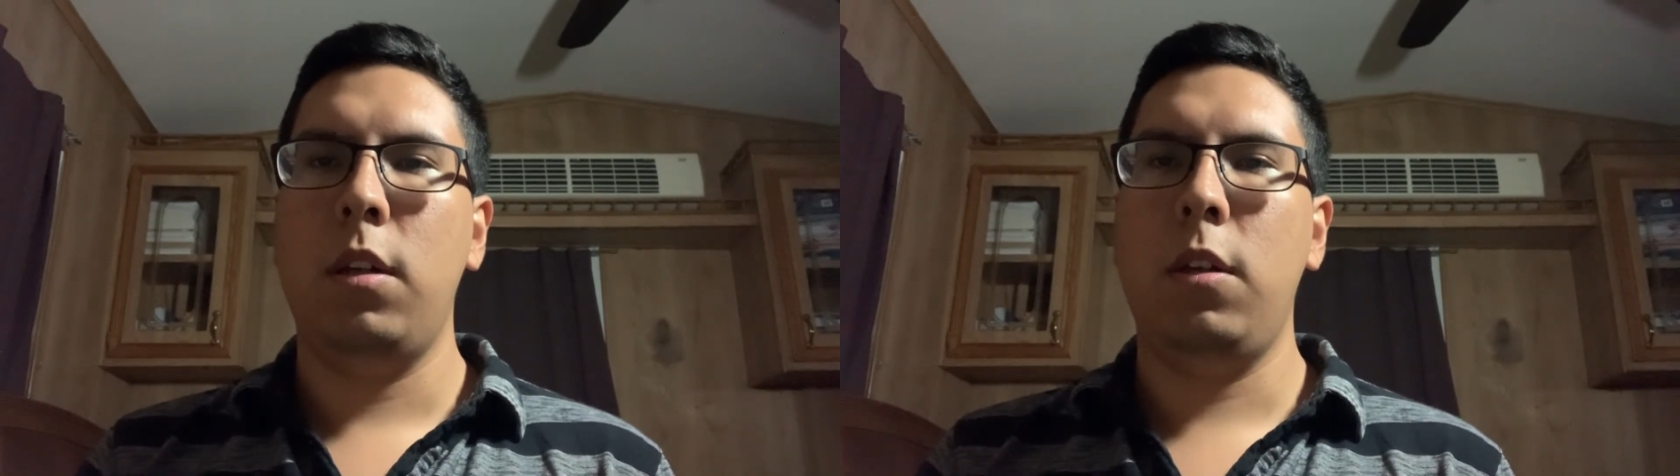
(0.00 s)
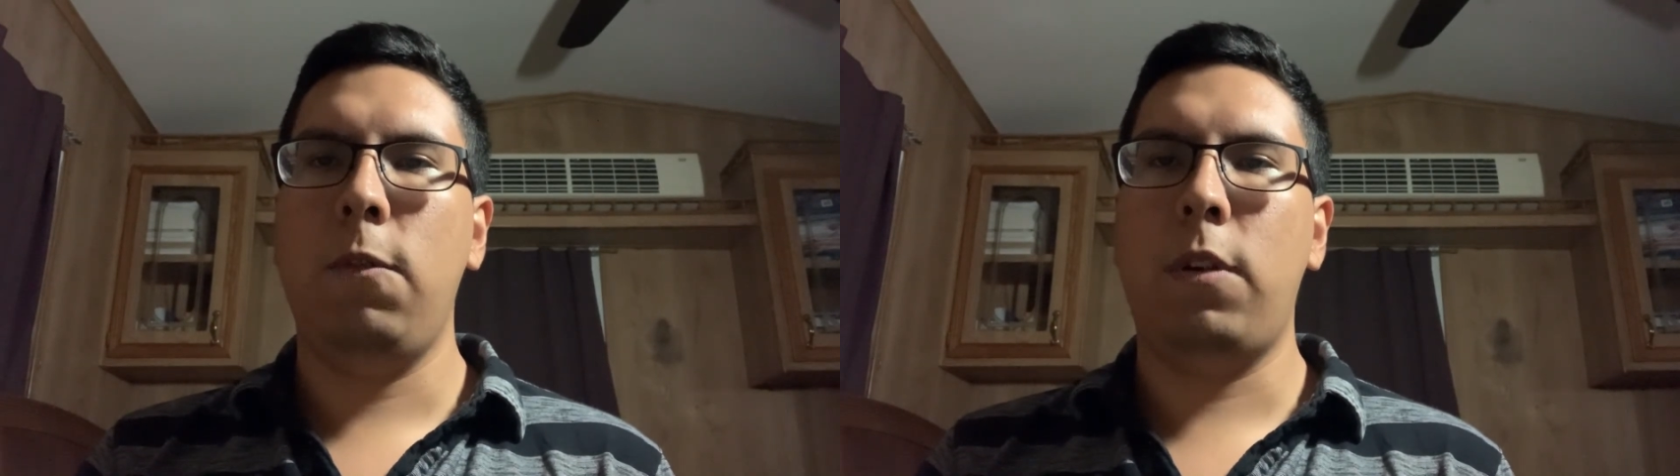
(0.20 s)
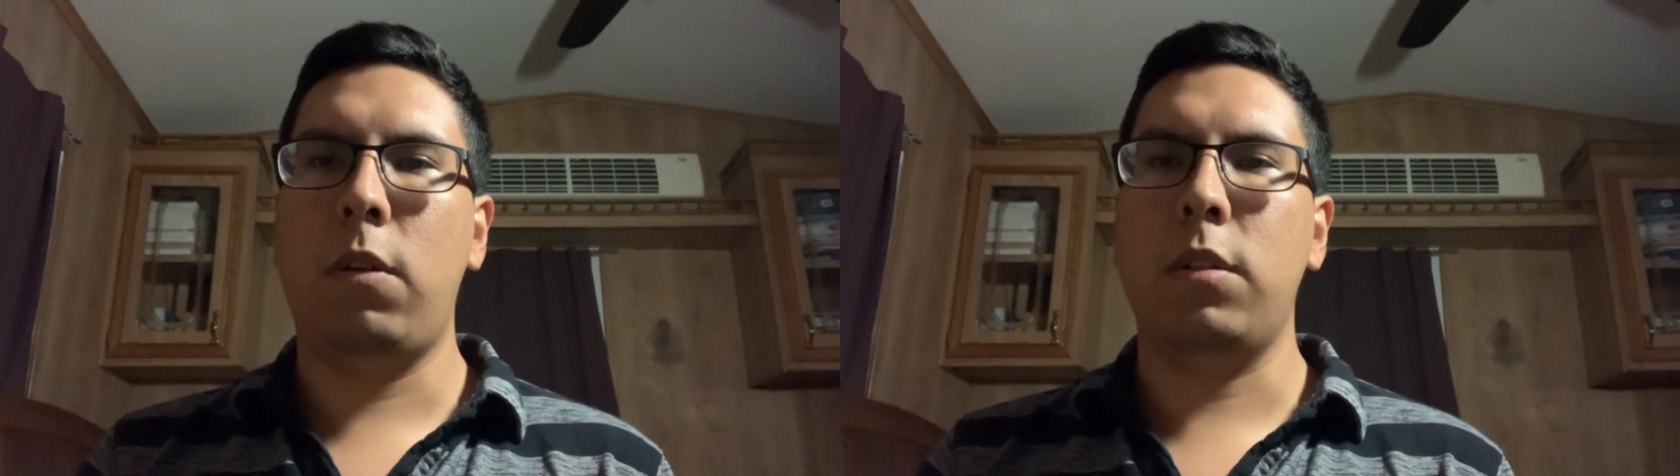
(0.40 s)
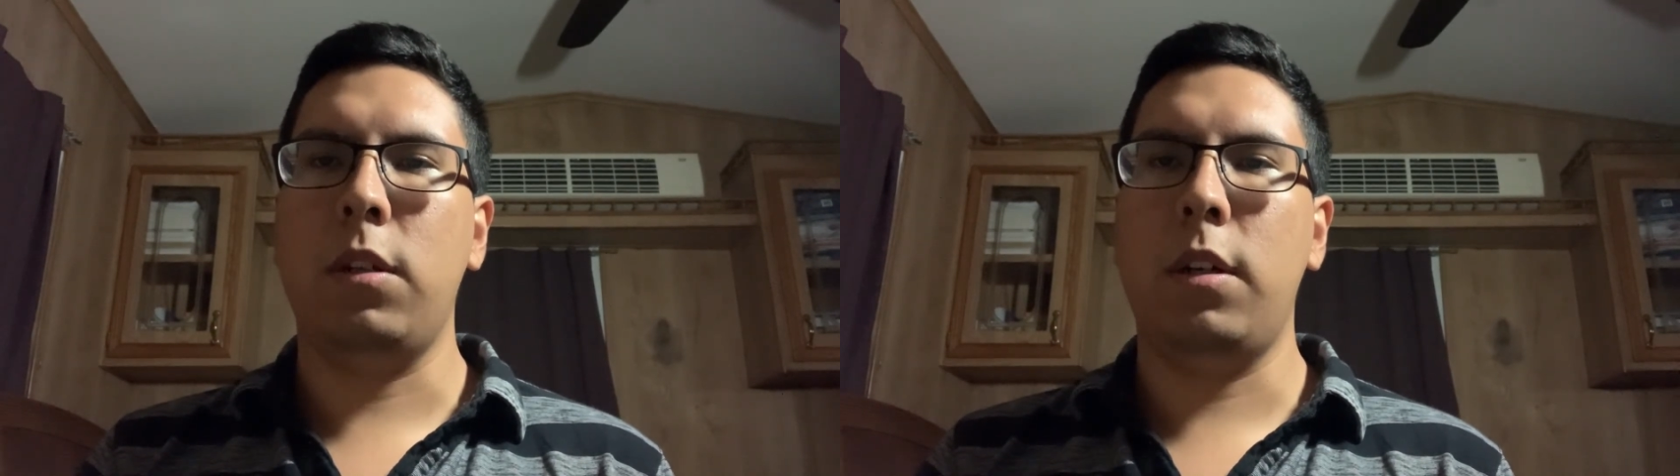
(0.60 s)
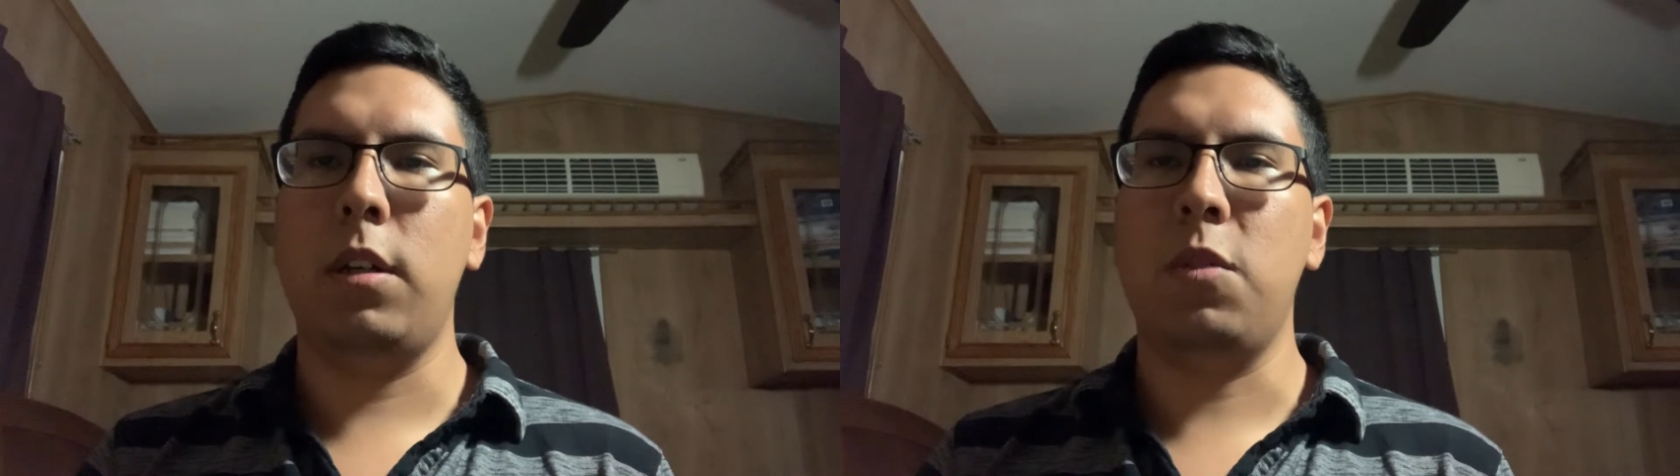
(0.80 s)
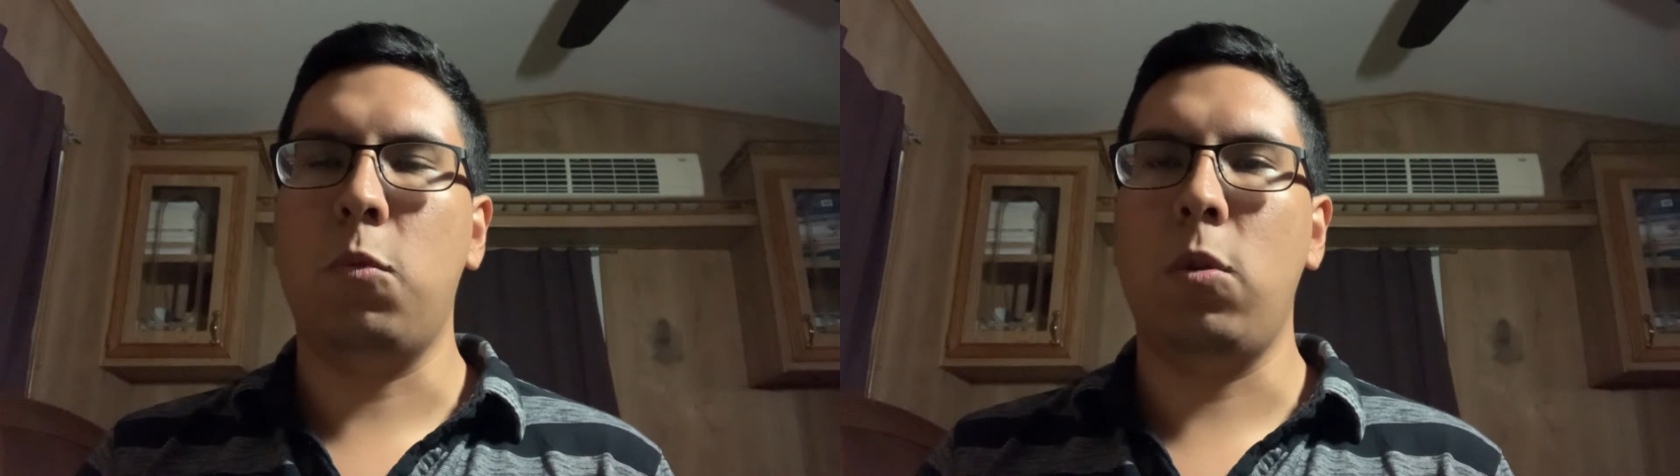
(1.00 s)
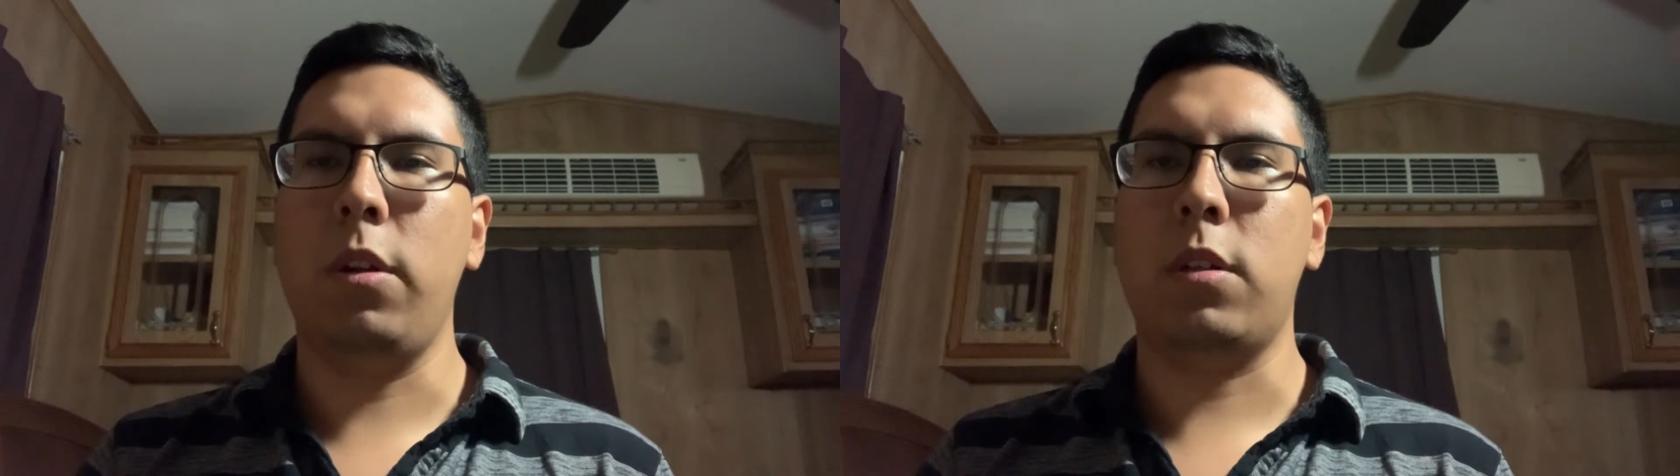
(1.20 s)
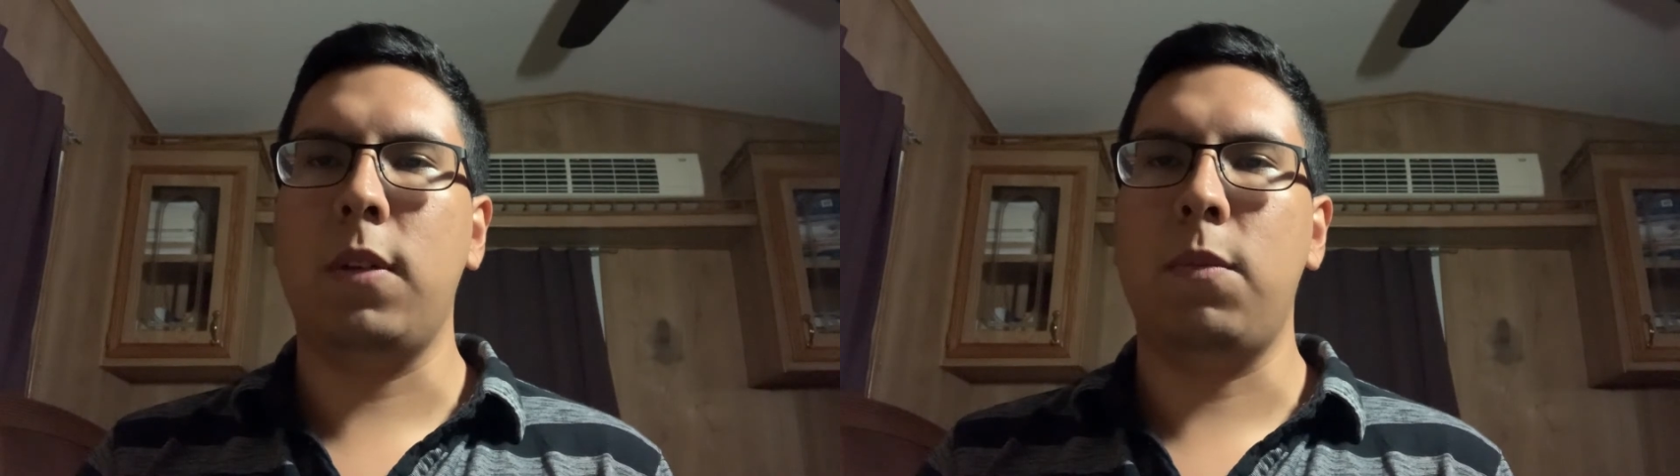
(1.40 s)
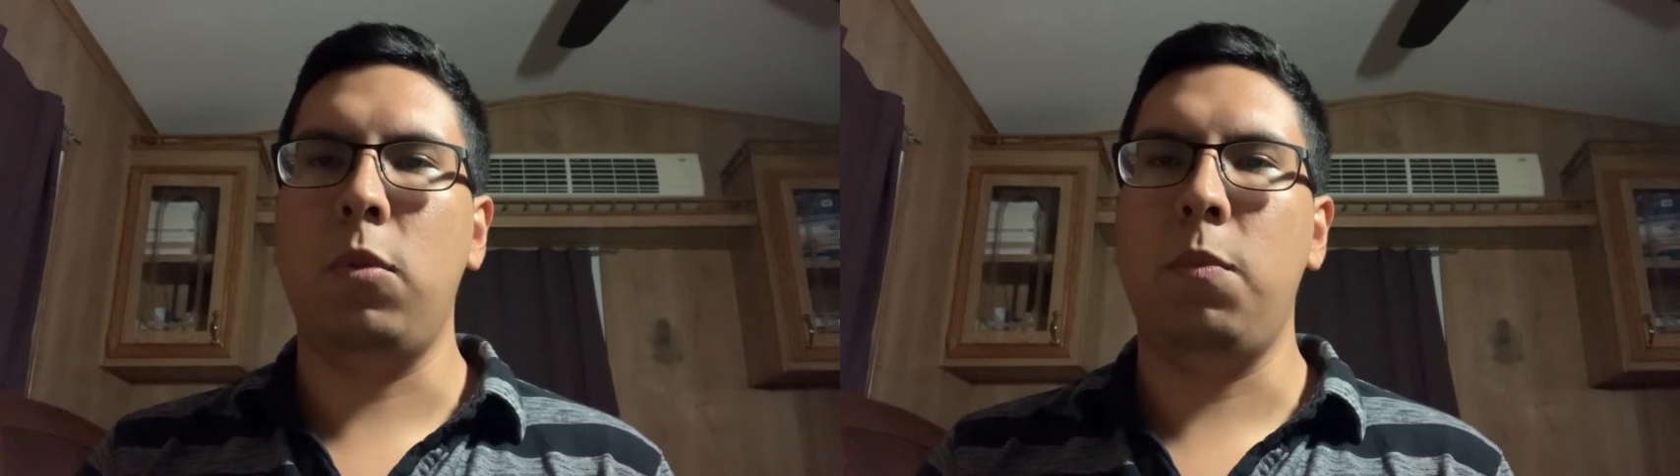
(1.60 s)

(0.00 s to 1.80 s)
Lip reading: Elvira's lie is morally acceptable